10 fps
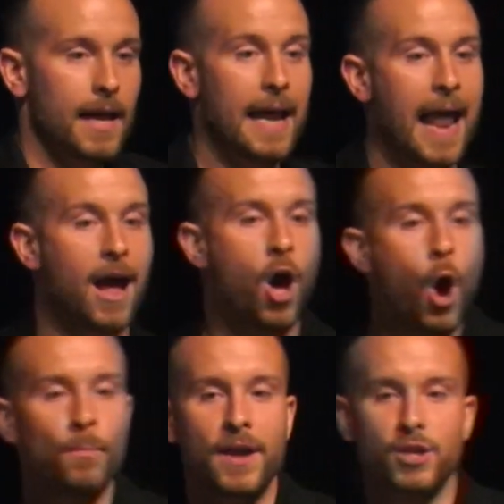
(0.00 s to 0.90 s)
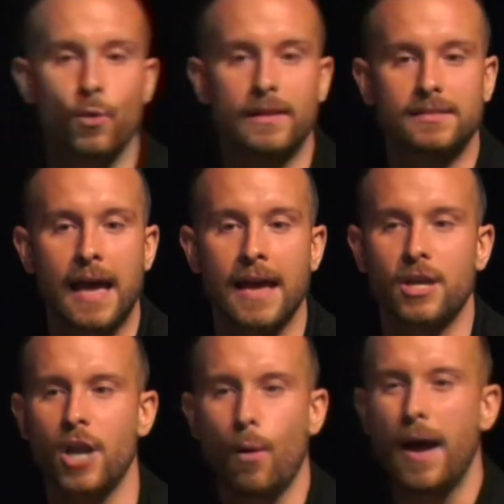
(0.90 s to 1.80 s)
And I hope that you would say,
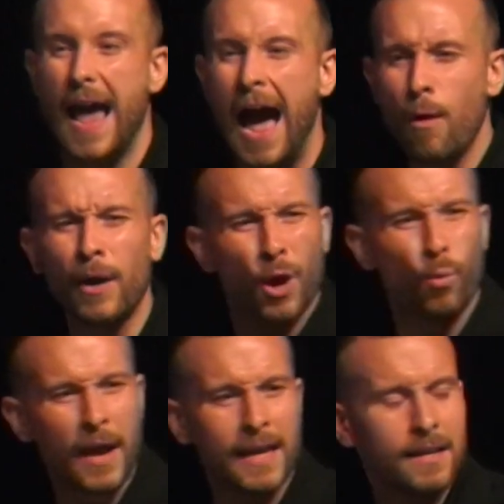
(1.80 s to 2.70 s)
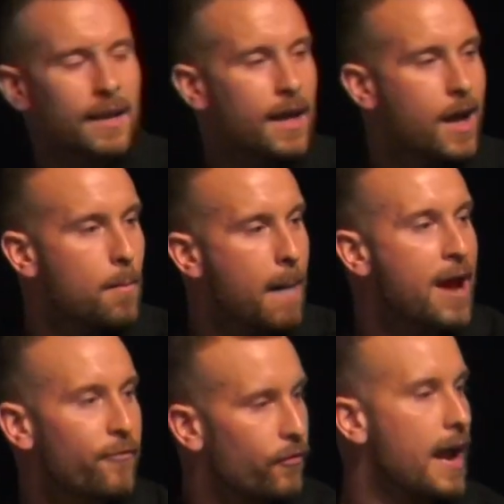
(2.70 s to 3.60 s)
you know what? I want to win
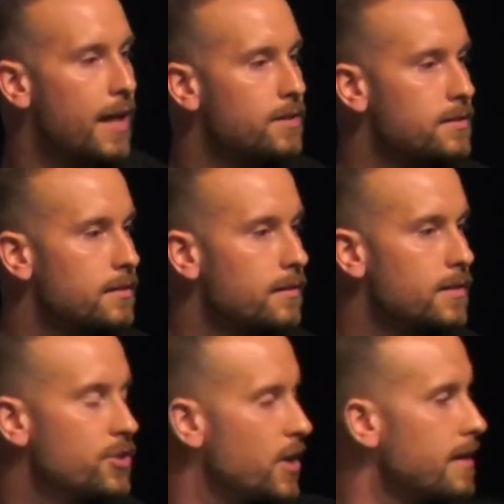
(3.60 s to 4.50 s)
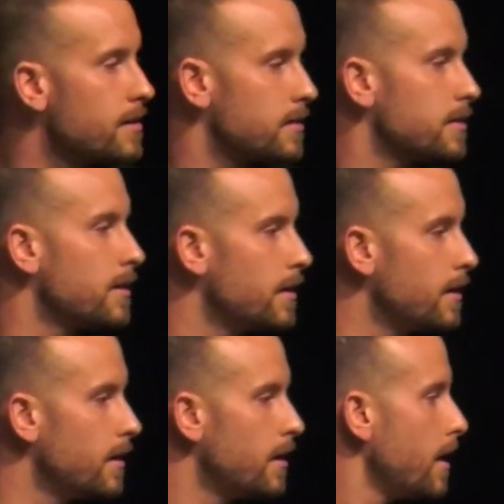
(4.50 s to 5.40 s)
my friends to Jesus.
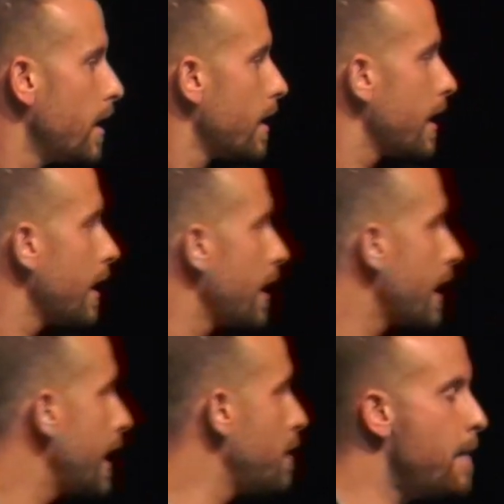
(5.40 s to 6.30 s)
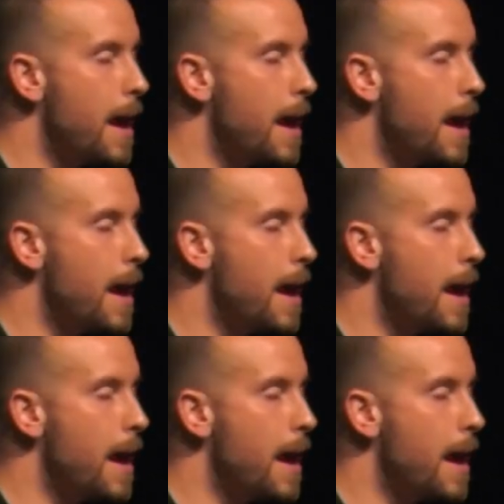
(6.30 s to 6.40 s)
And